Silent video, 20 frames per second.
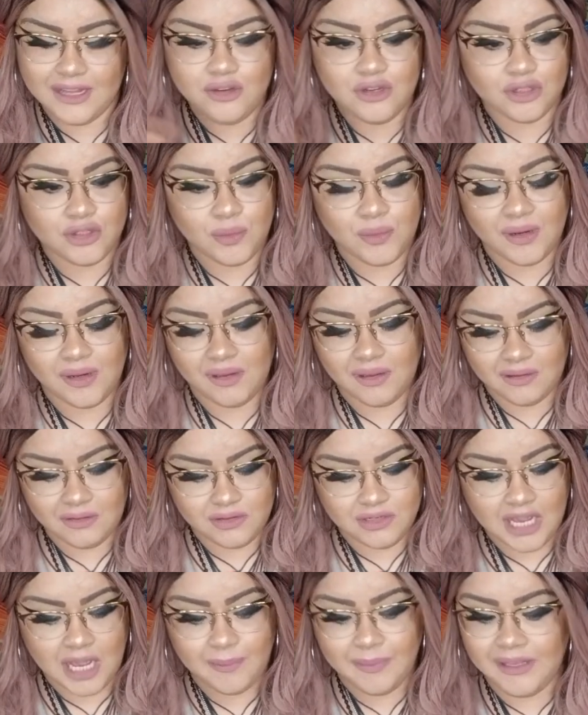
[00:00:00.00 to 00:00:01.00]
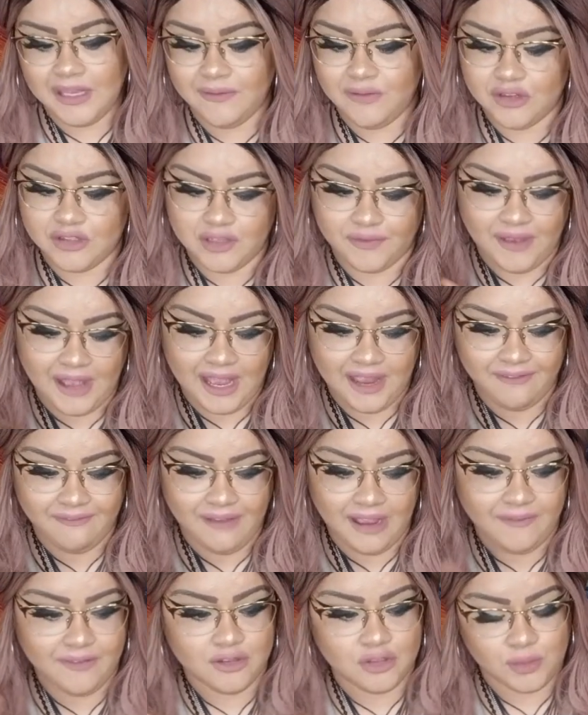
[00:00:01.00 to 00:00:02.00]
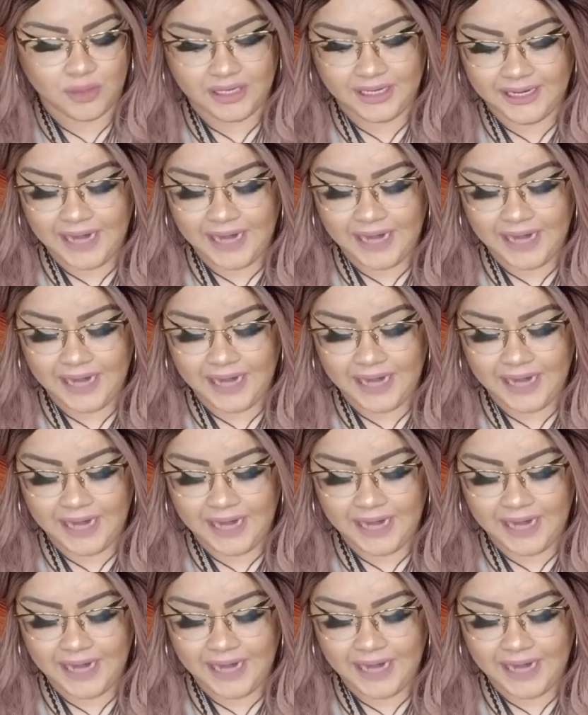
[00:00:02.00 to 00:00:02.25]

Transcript: you're doing a good job and give yourself a high five and twerk